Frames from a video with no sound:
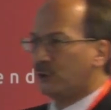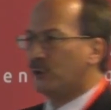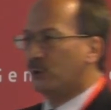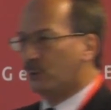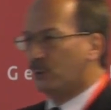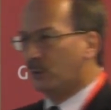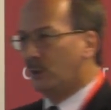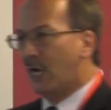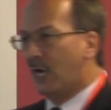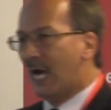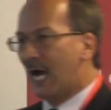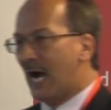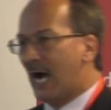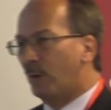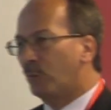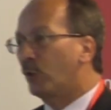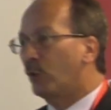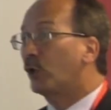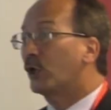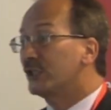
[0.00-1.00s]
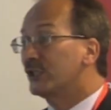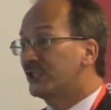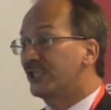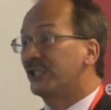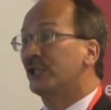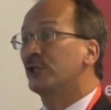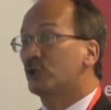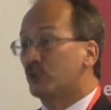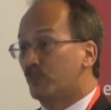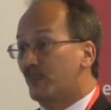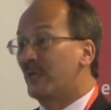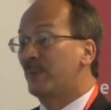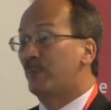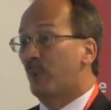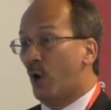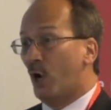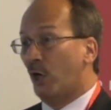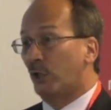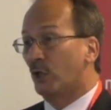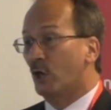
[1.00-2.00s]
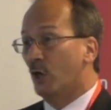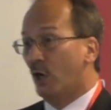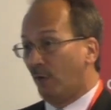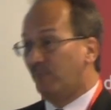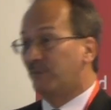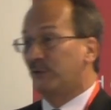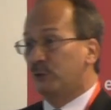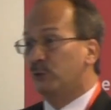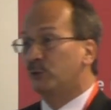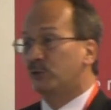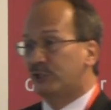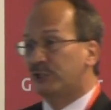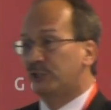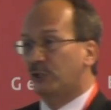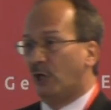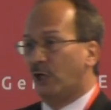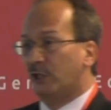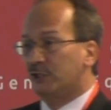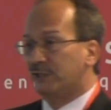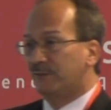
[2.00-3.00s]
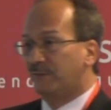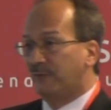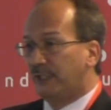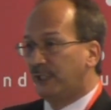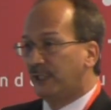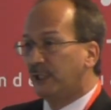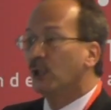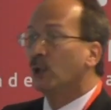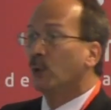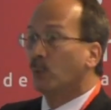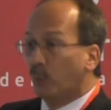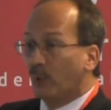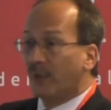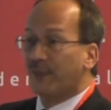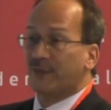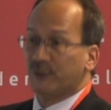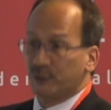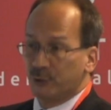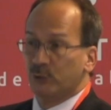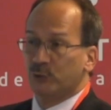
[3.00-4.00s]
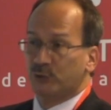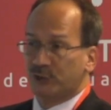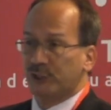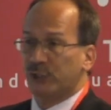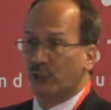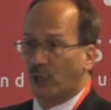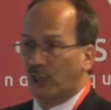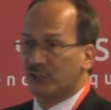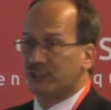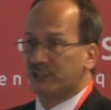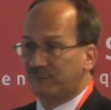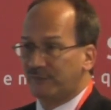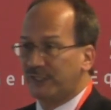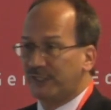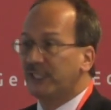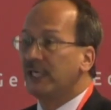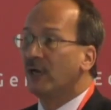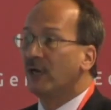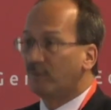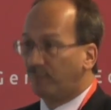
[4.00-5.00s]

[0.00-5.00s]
you uh, will continue to be part of UTRGV with UTRGV